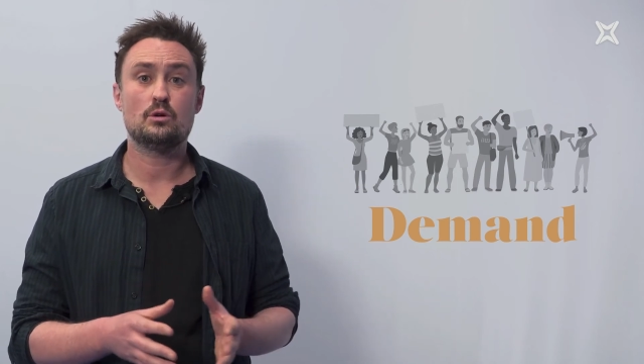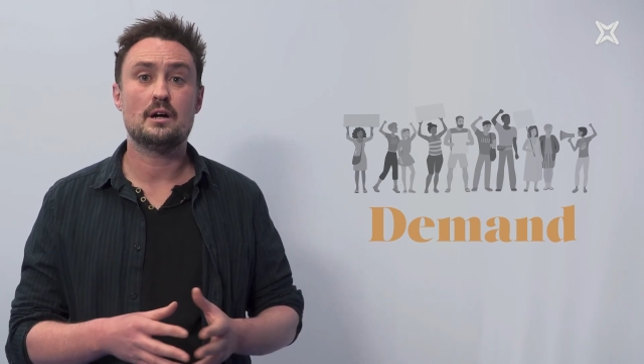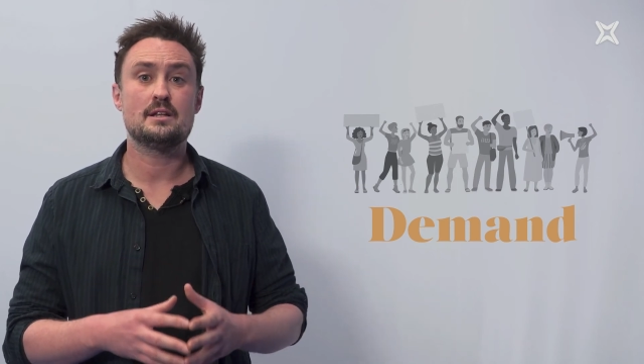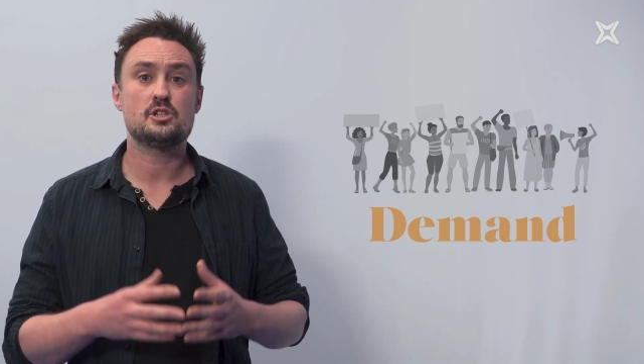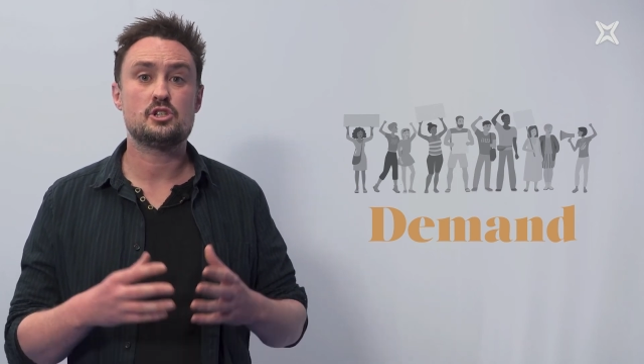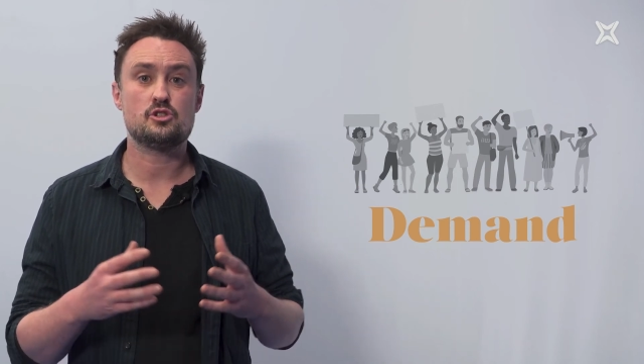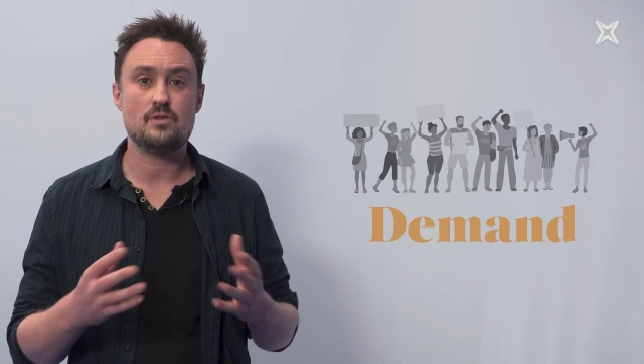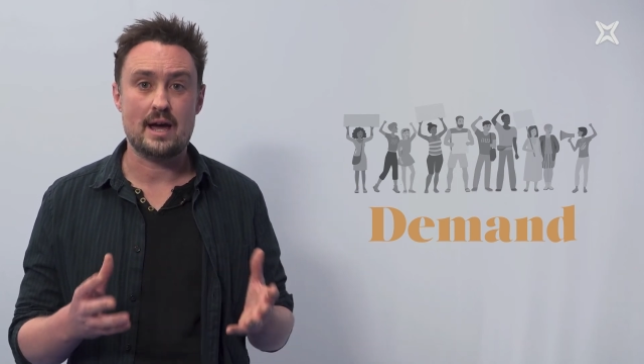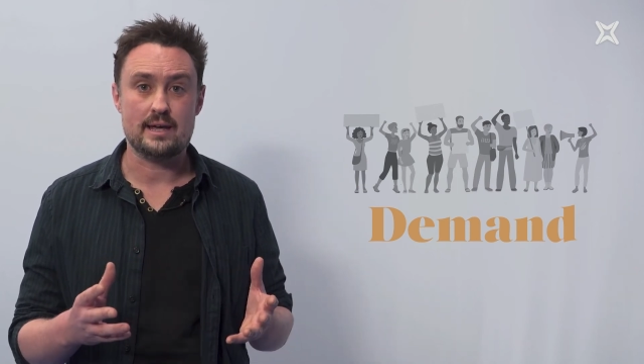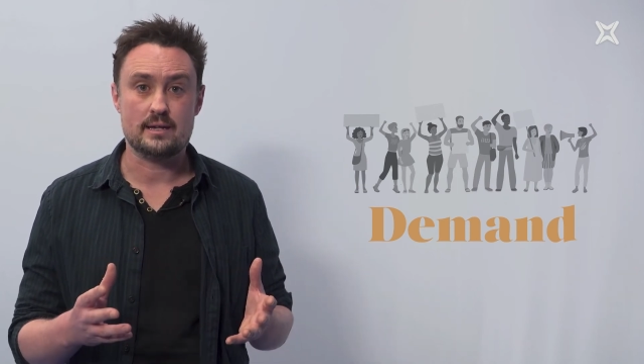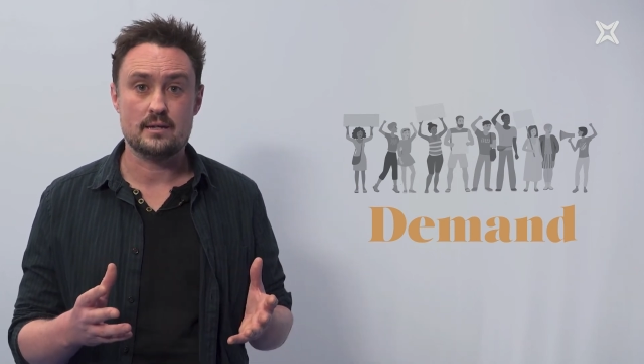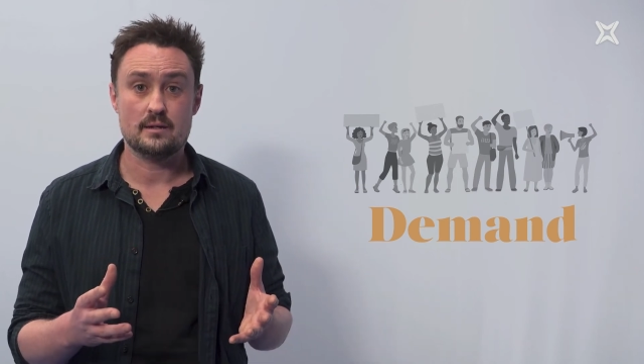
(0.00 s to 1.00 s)
are on
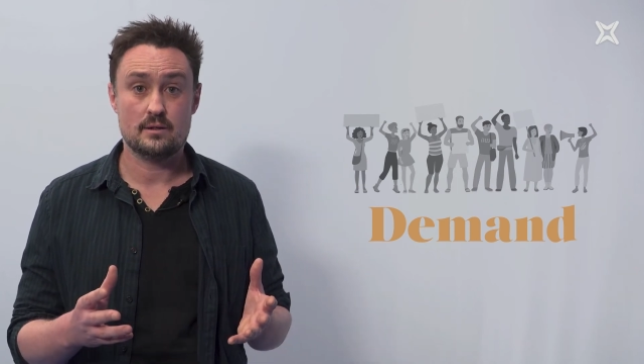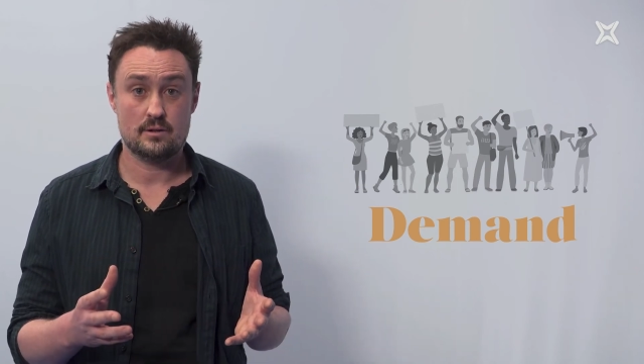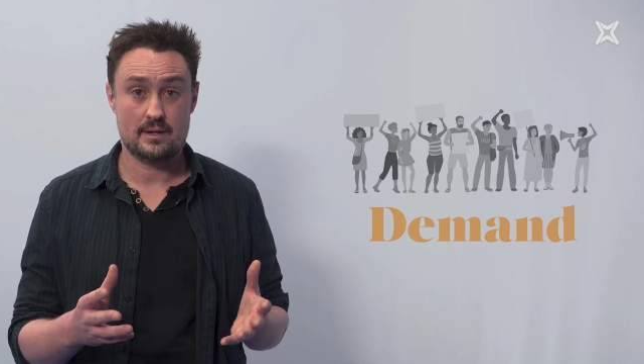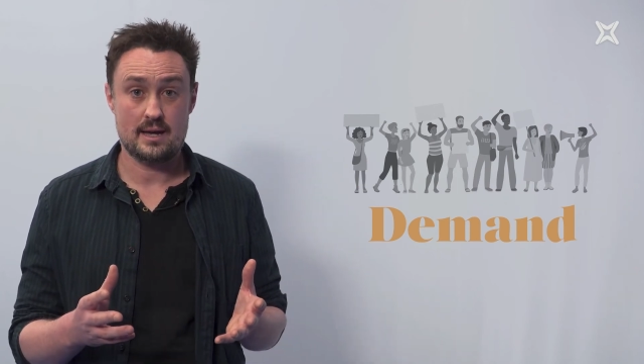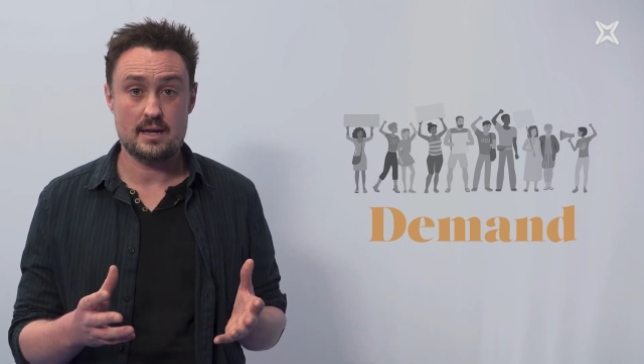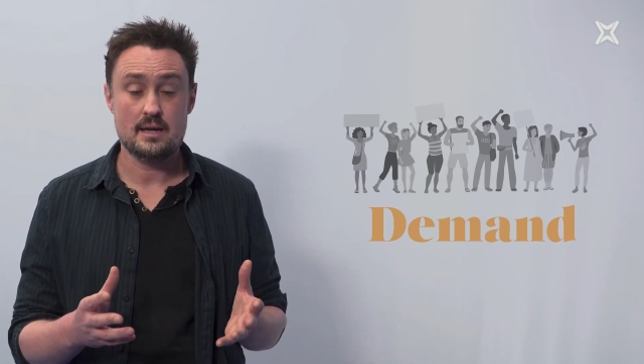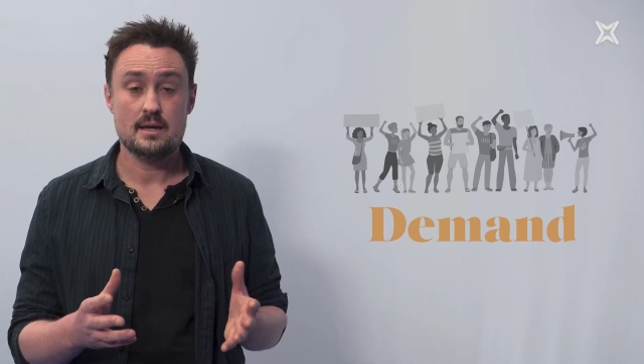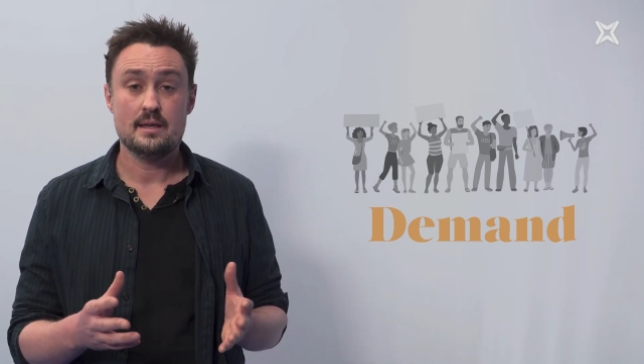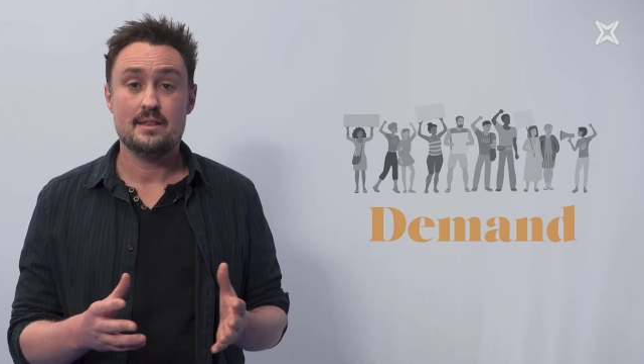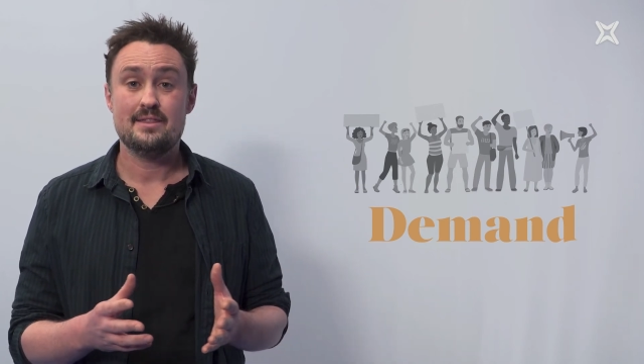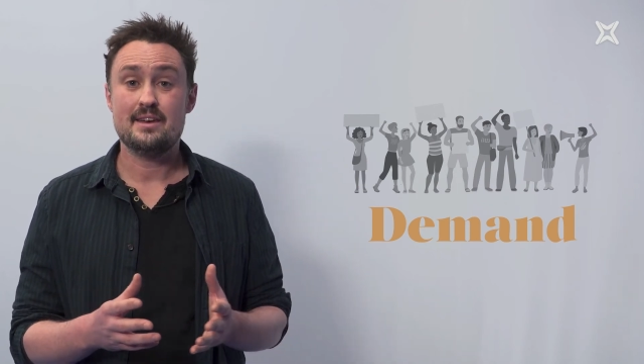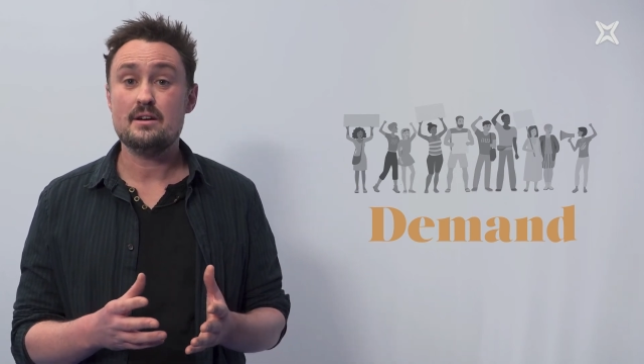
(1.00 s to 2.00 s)
strike. Okay?
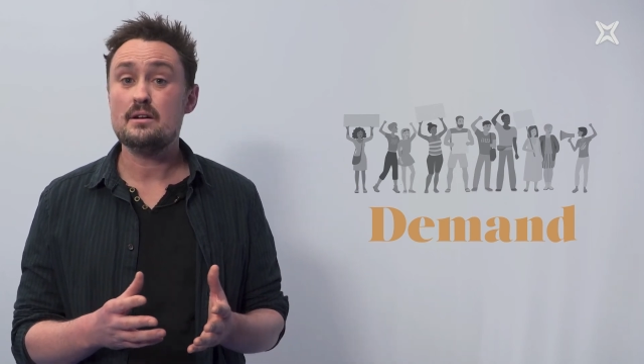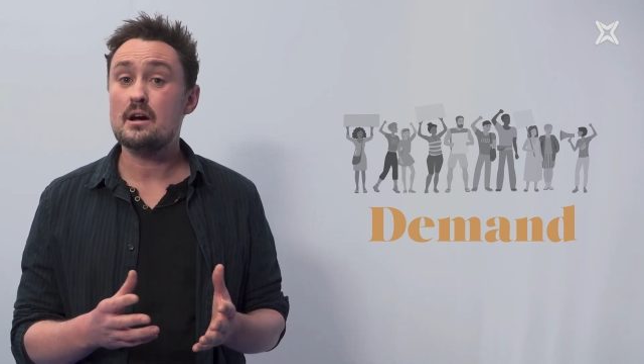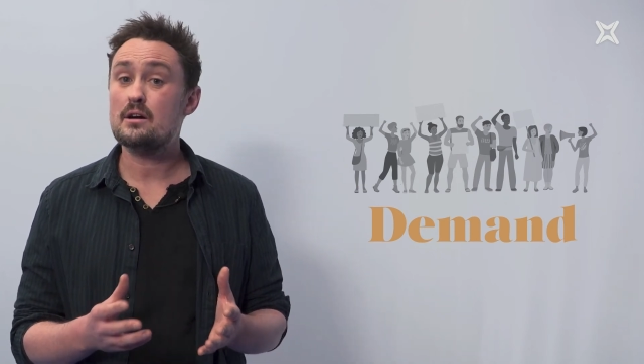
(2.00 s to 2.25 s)
They're not